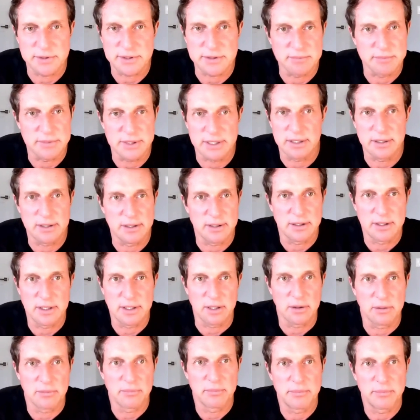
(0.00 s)
and be a, you know,
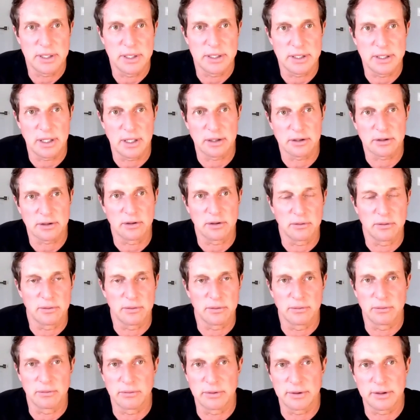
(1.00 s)
be a doctor
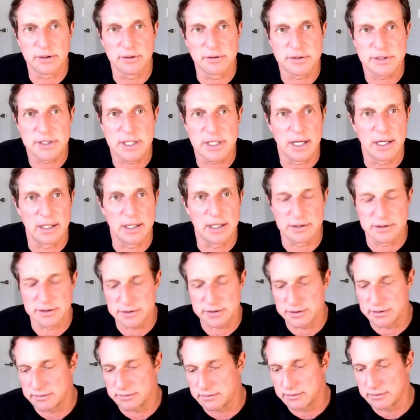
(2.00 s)
with those guys
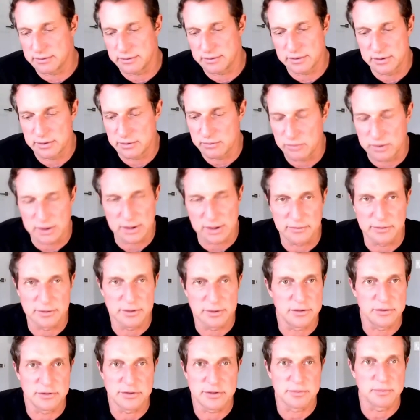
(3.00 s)
and whatever,
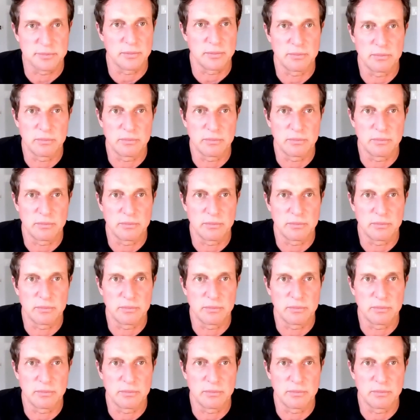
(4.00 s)
do some,